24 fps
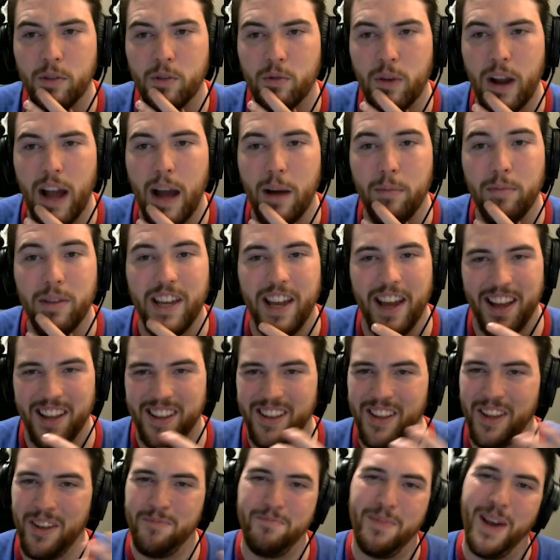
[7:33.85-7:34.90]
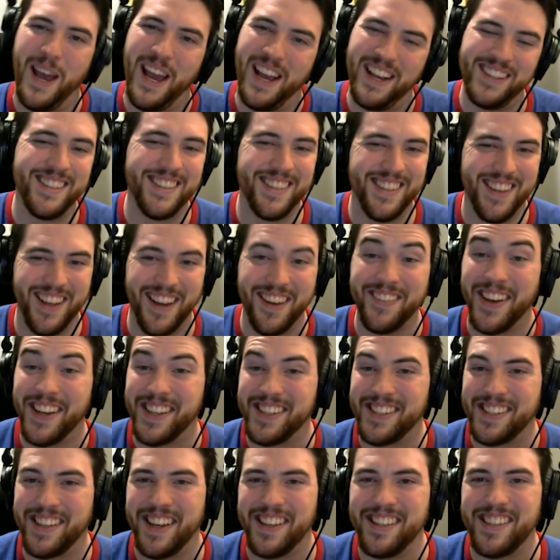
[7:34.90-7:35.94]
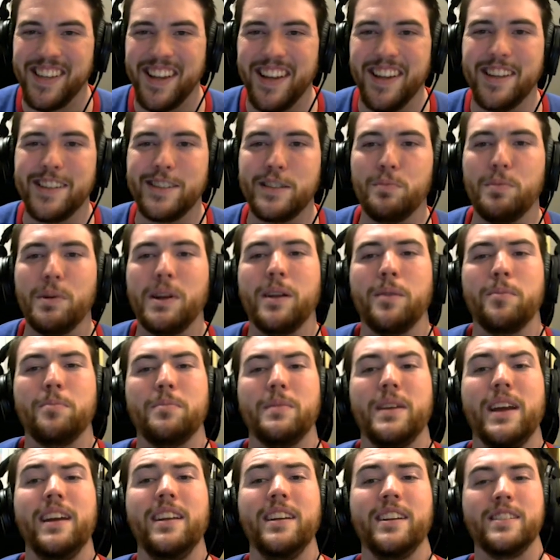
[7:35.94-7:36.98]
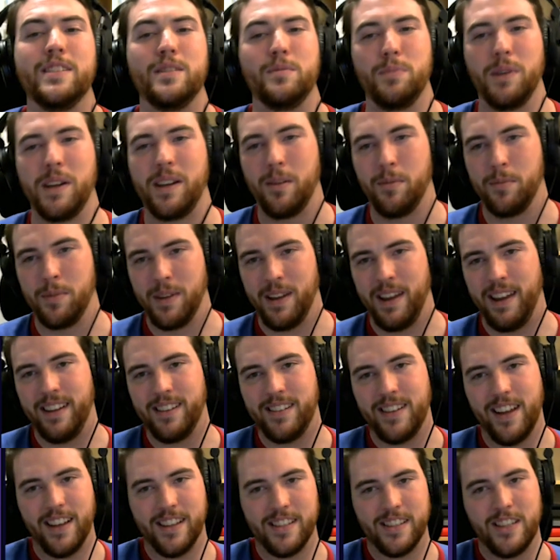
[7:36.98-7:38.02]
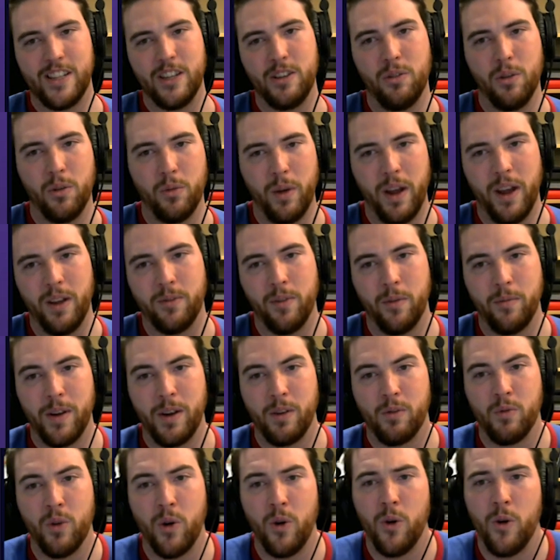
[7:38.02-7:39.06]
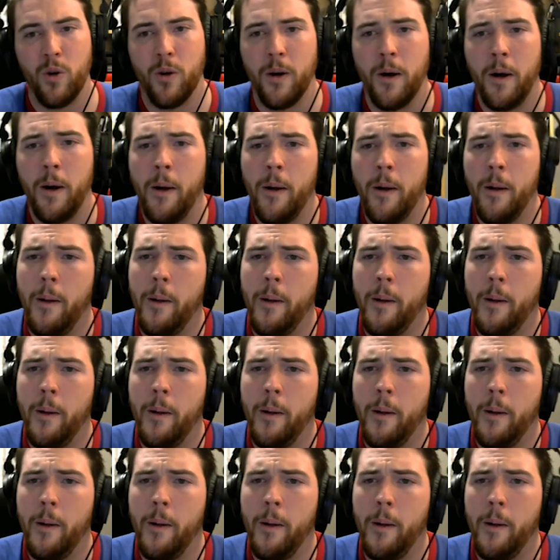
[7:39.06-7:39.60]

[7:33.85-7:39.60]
grabby at the base. That makes sense. Inexplicably takes 2 away from your roll.